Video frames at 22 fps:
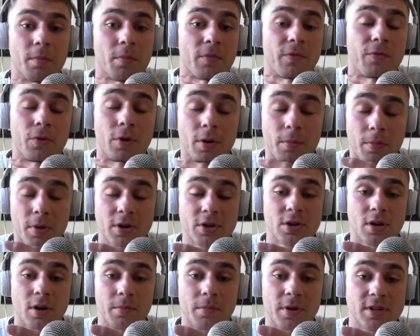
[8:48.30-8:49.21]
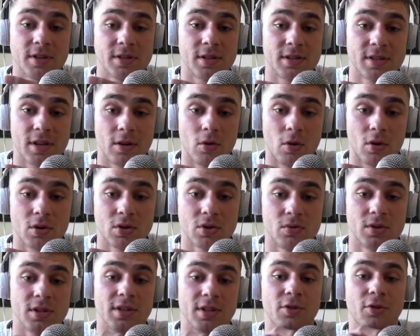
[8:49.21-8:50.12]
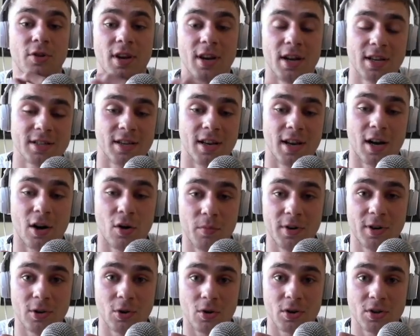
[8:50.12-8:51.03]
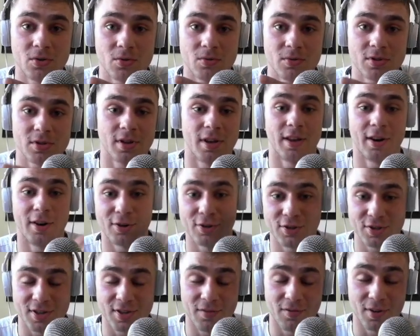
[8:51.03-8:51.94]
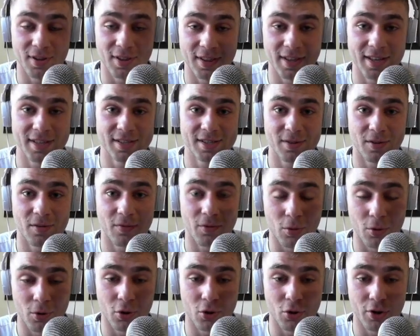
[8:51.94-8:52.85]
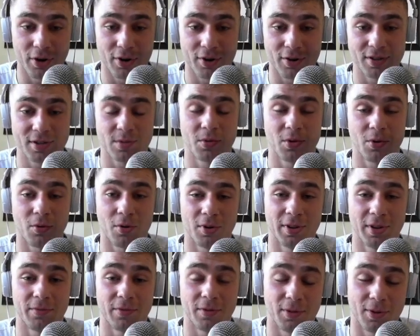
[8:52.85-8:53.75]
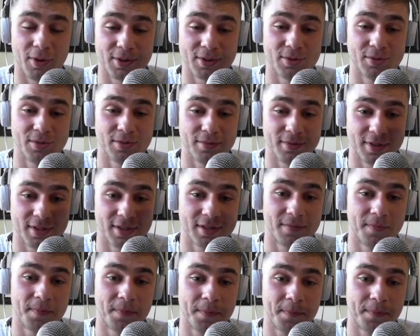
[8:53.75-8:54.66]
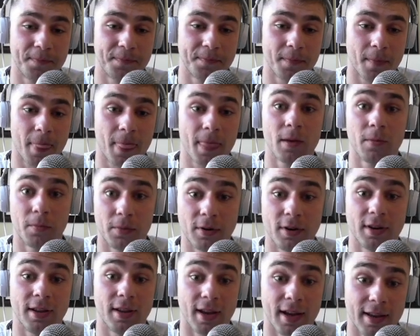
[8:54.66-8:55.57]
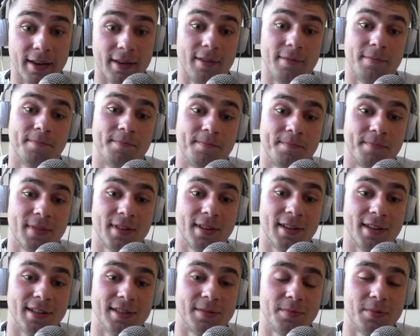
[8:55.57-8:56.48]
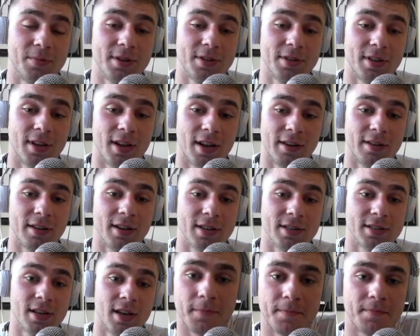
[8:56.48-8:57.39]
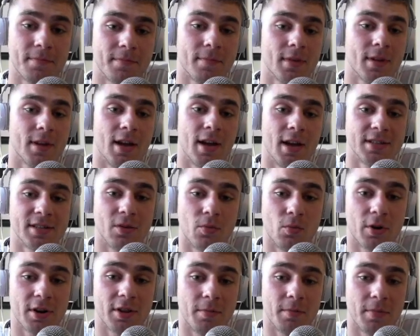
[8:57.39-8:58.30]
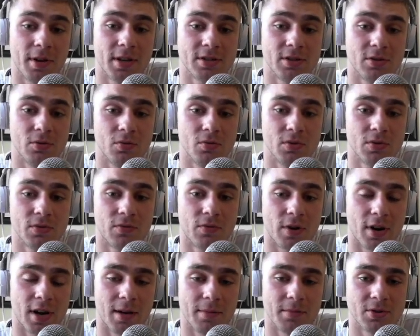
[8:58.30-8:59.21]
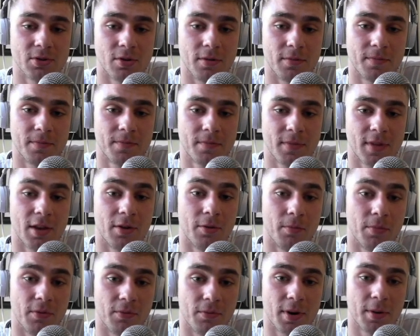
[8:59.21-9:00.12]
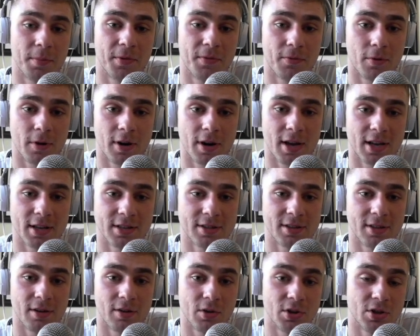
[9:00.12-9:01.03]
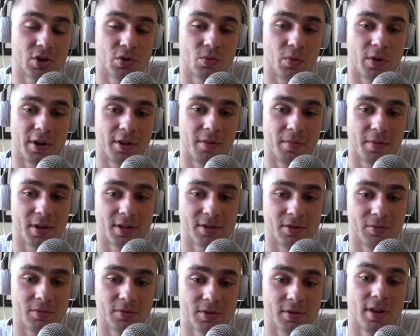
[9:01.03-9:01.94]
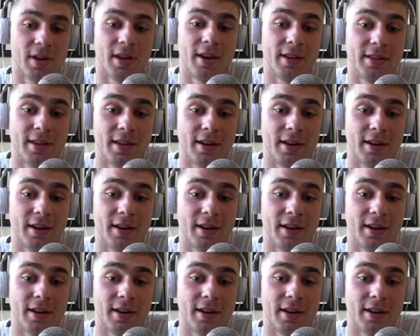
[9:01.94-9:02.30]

For a bunch of companies, they'll say lawsuits, and then you can ask it how many lawsuits, and it'll just give you a list of all the articles with all different lawsuits, which is pretty handy. It's pretty handy, guys. I asked it, what are the biggest news for Amazon? And right before it, asked it, just what are the biggest news? And it